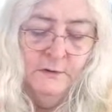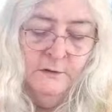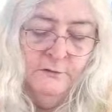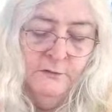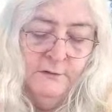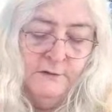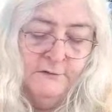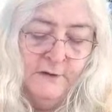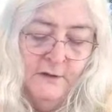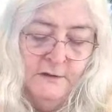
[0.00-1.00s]

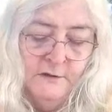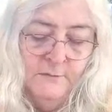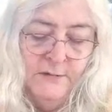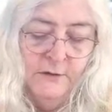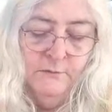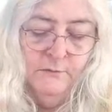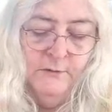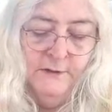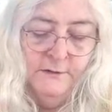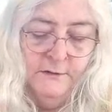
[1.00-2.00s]
excited about
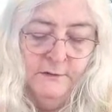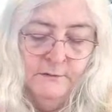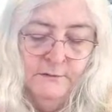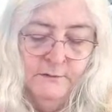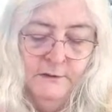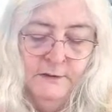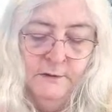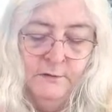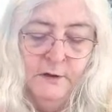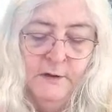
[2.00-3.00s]
whether
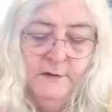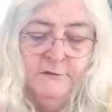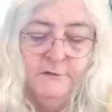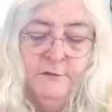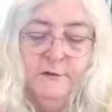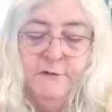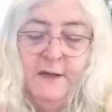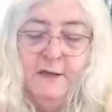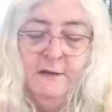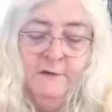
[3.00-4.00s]
your lines are
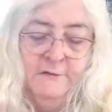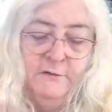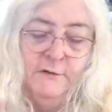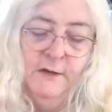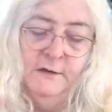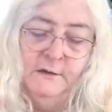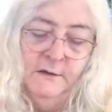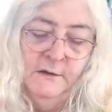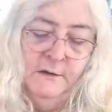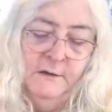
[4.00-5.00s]
exactly straight.
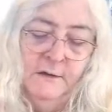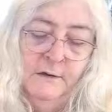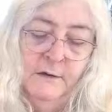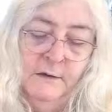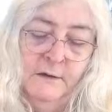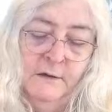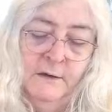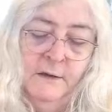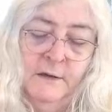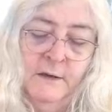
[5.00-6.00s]

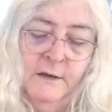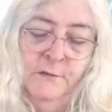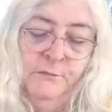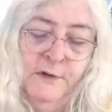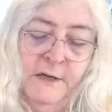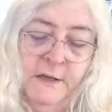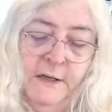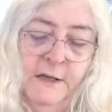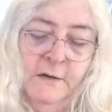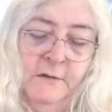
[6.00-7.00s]
It
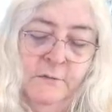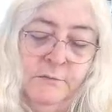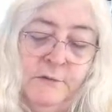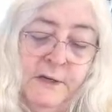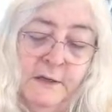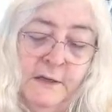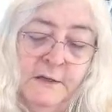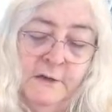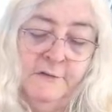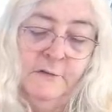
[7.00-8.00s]
really
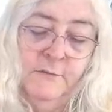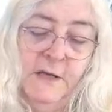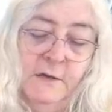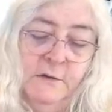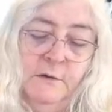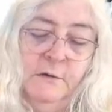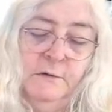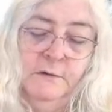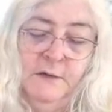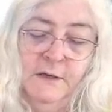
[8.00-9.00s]
doesn't matter a
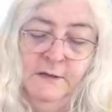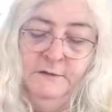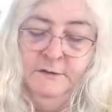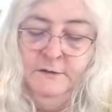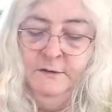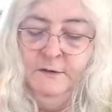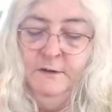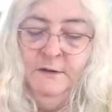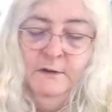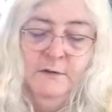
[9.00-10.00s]
whole lot.
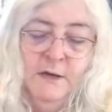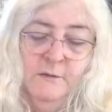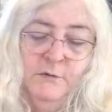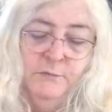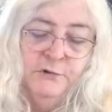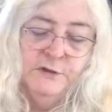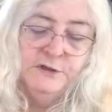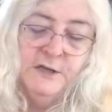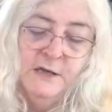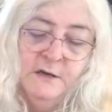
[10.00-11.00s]
Okay, we'll brush
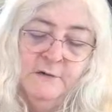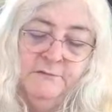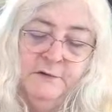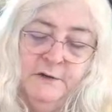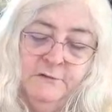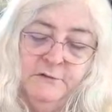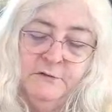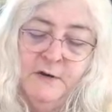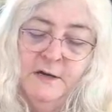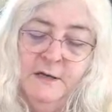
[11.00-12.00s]
that off when it's
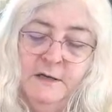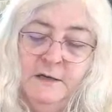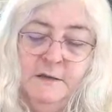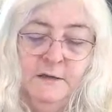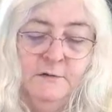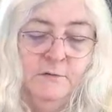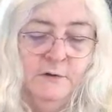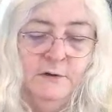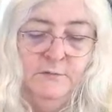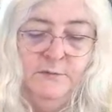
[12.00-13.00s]
dry, and I think we're
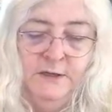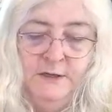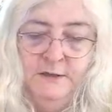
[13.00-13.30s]
going to be